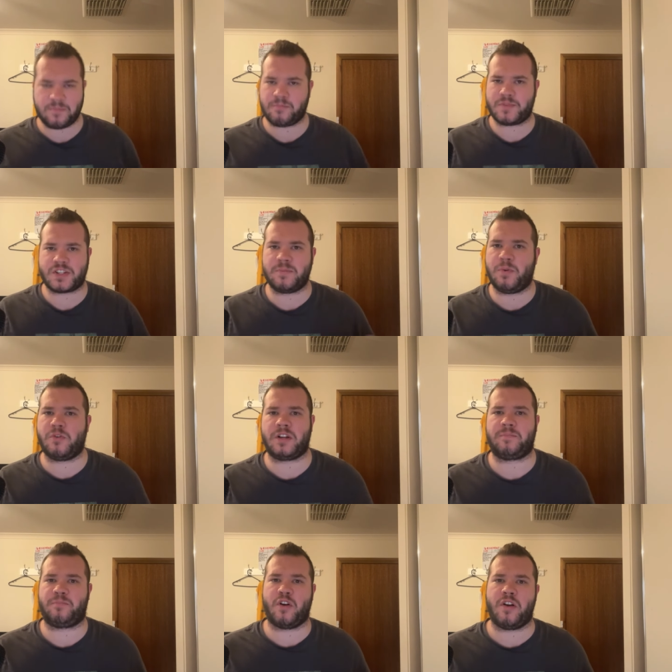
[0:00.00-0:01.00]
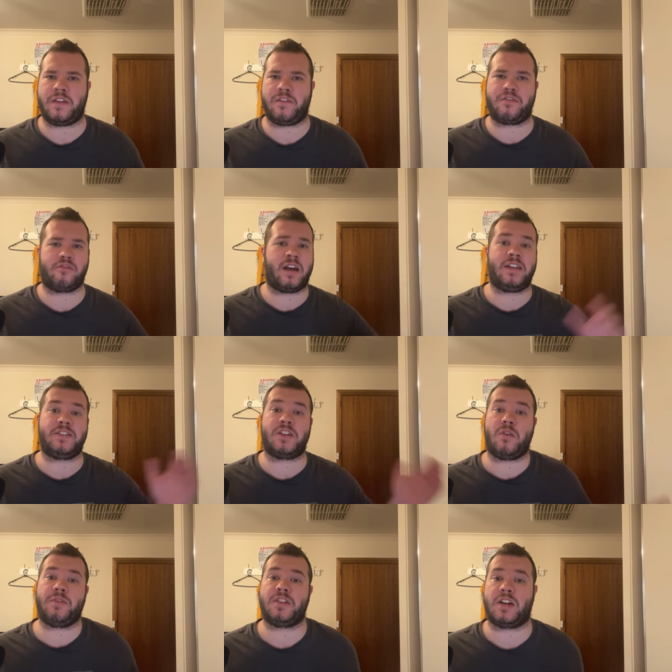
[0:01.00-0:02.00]
supported Brodie throughout his
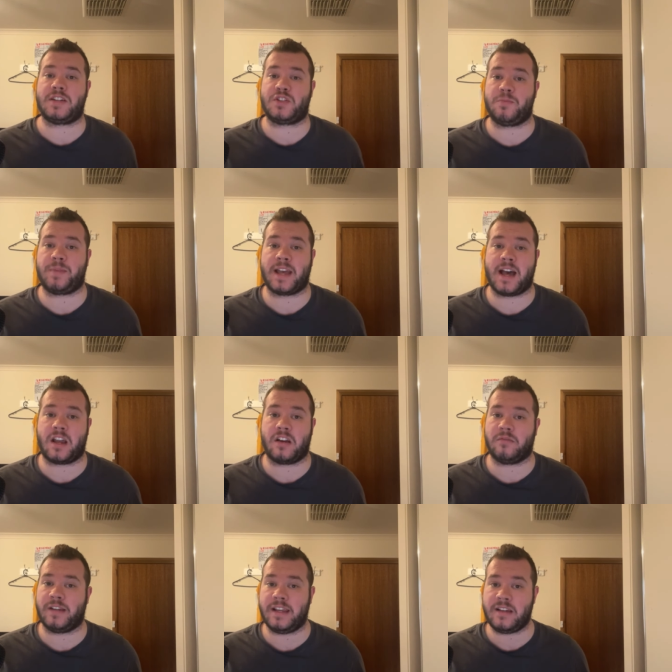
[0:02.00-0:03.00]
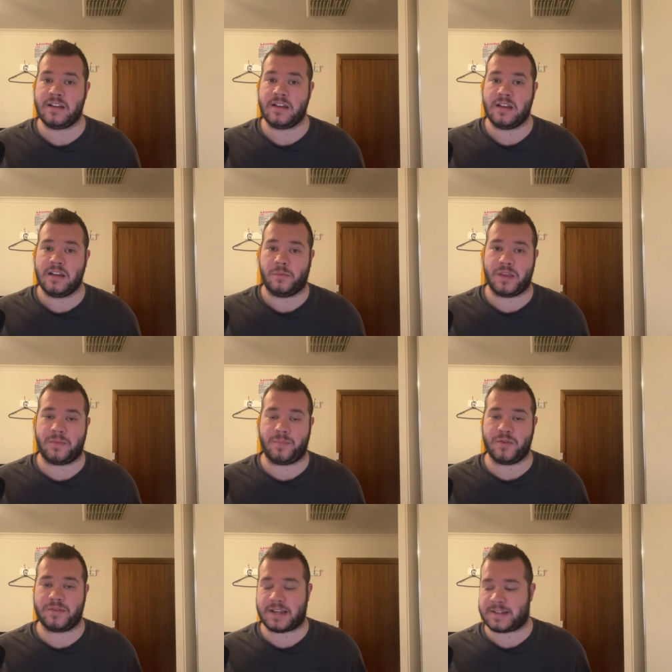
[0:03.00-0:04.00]
whole entire supercar career with
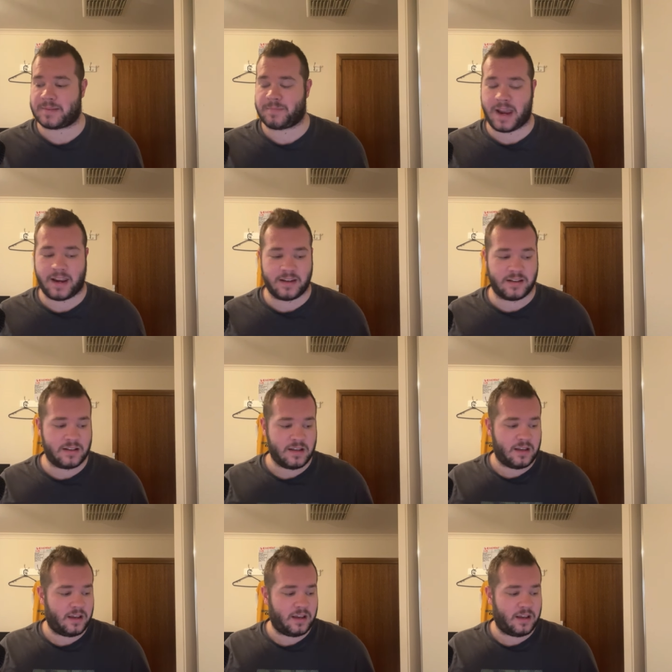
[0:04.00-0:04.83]
Boost as a backer.